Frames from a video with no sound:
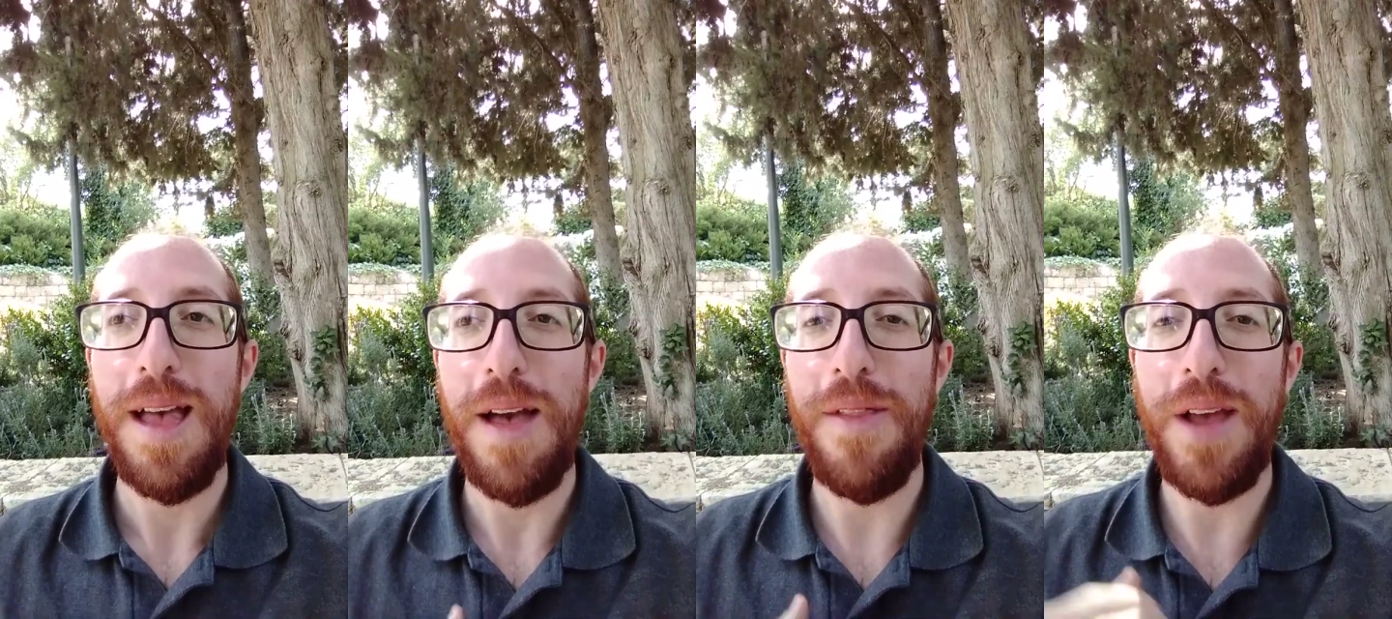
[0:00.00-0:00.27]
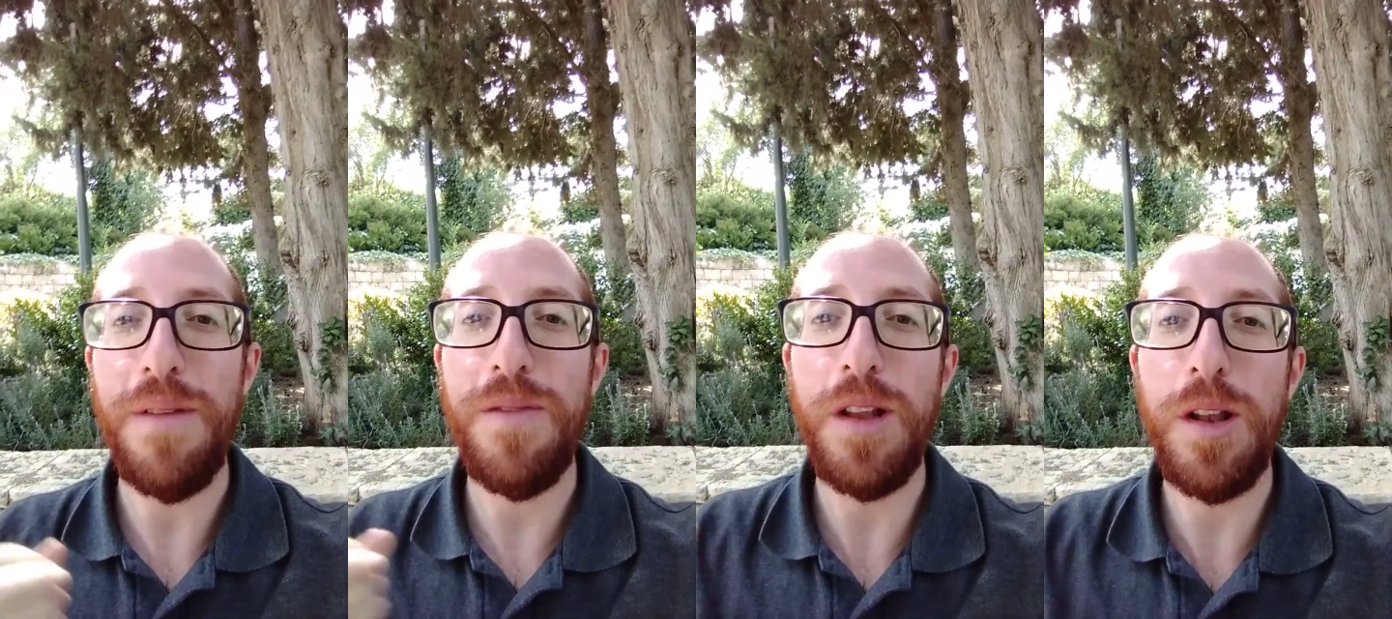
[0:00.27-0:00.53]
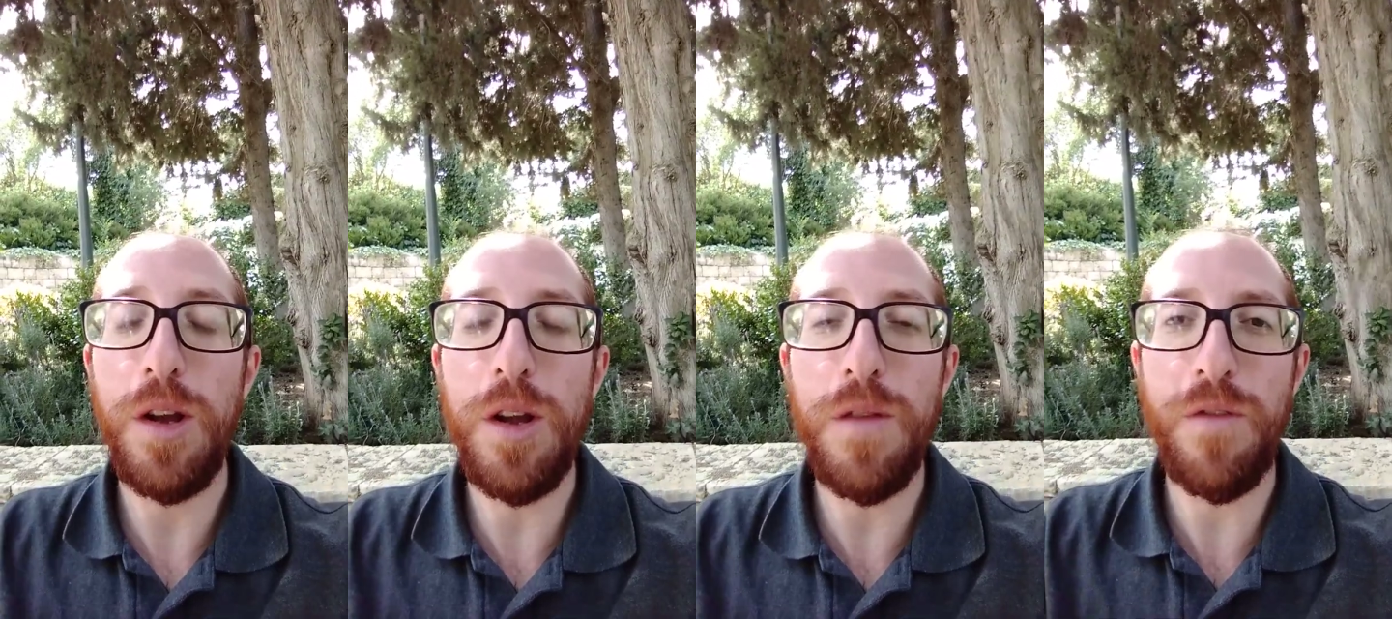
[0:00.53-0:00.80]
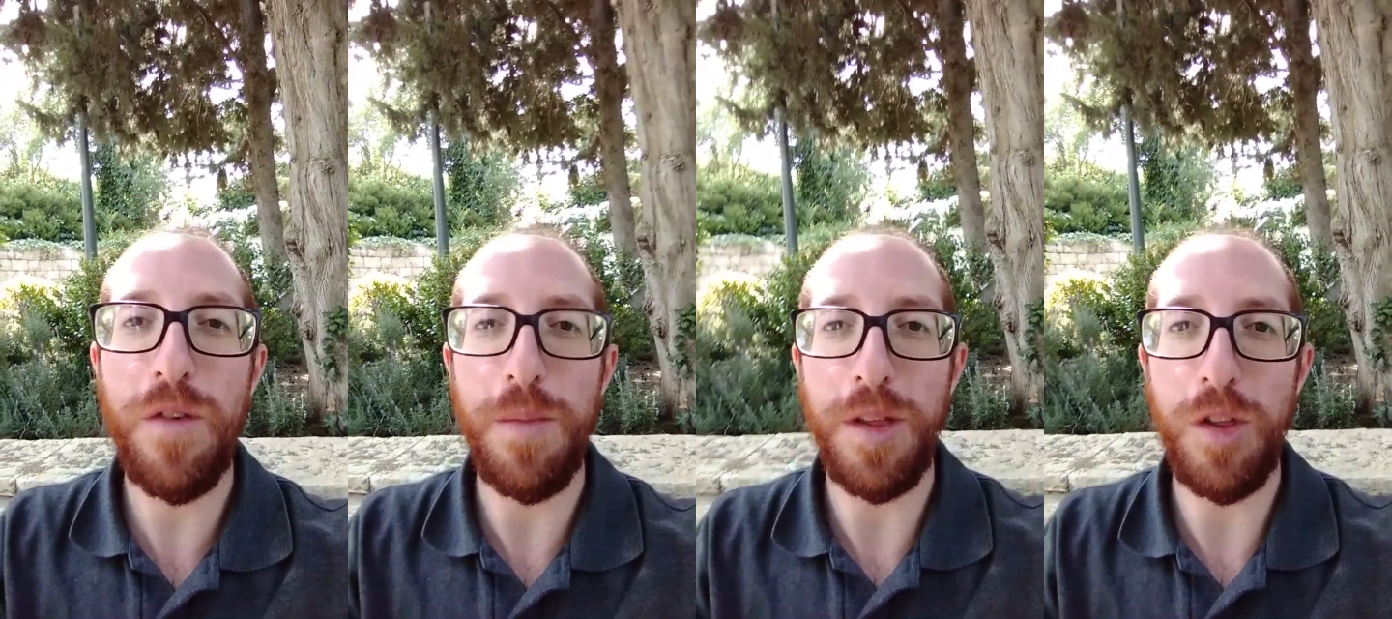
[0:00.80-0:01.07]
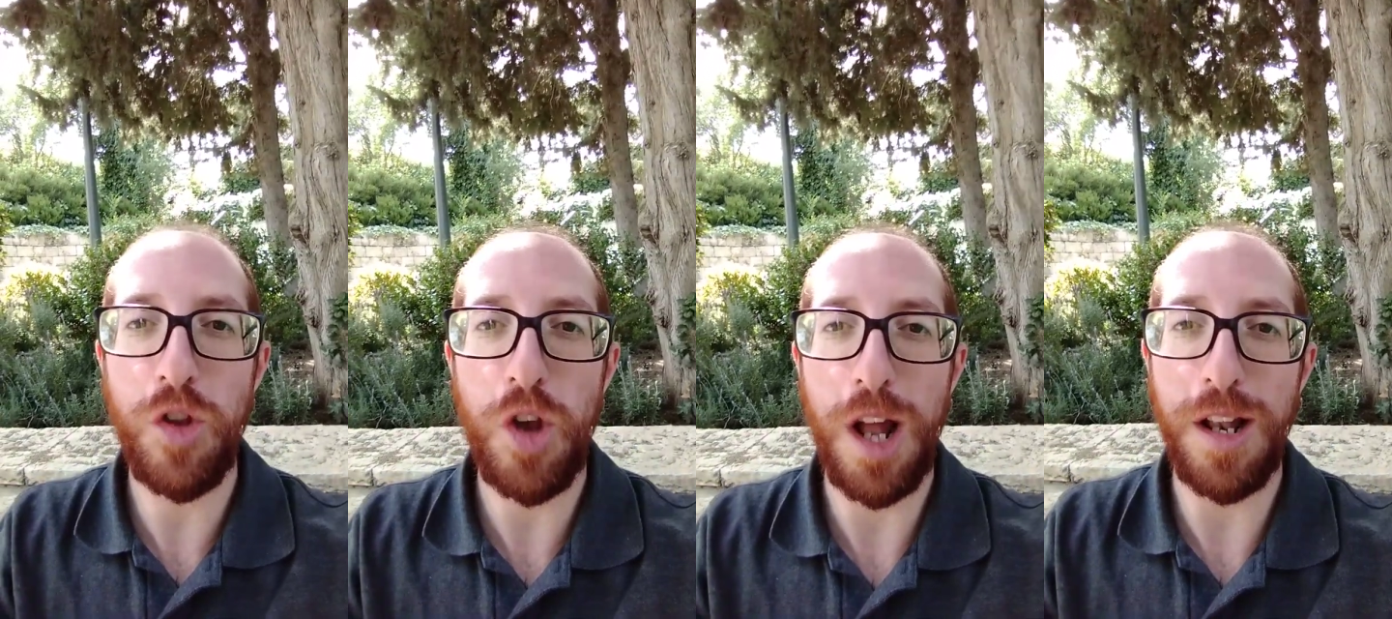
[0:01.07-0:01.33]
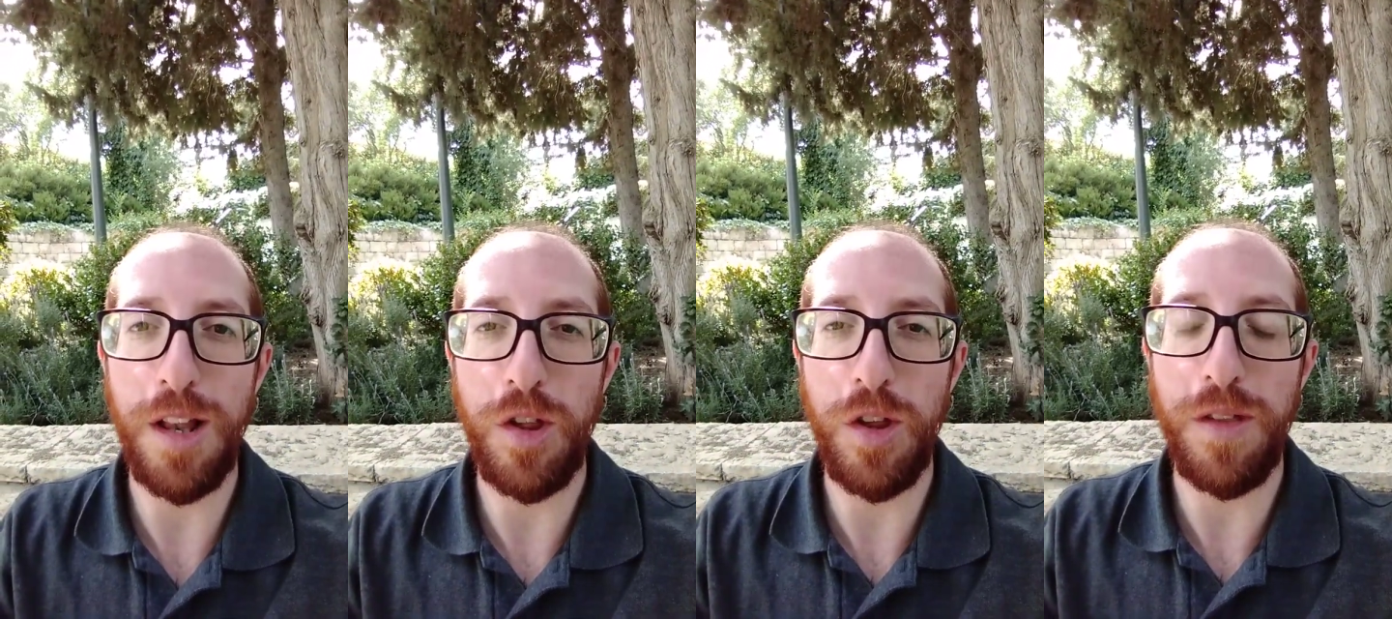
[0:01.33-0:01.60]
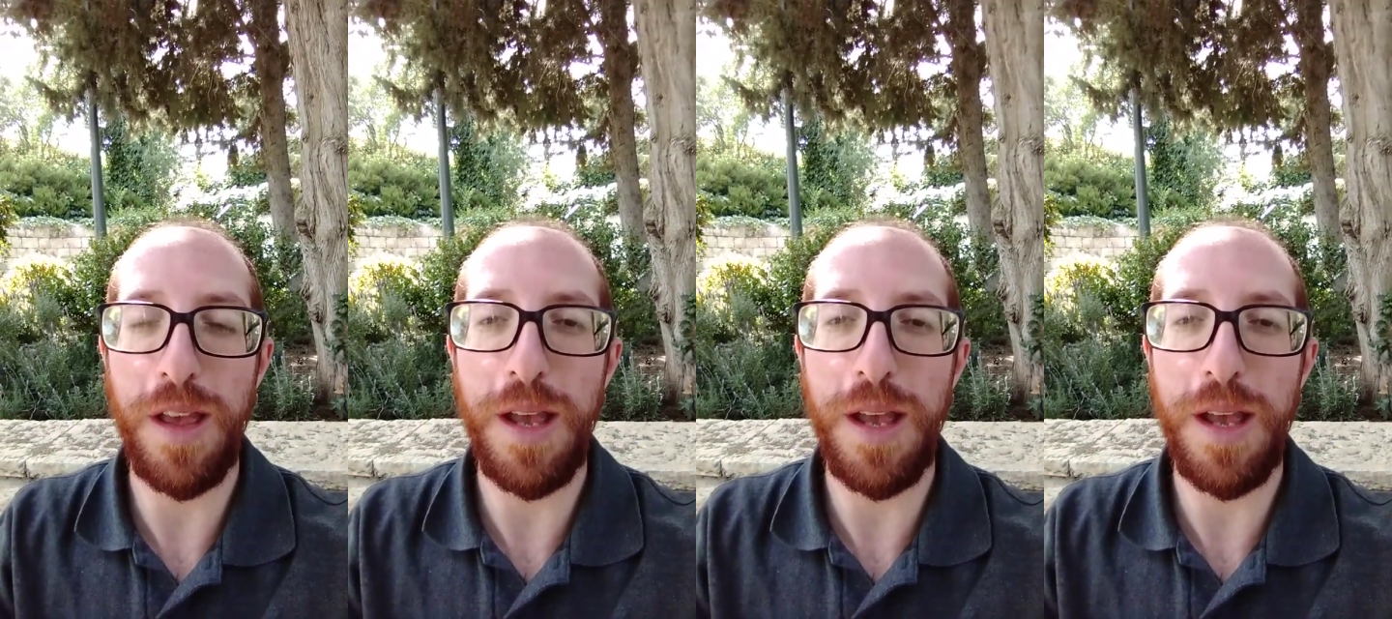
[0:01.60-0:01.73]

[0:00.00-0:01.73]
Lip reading: and they have to learn from these challenges.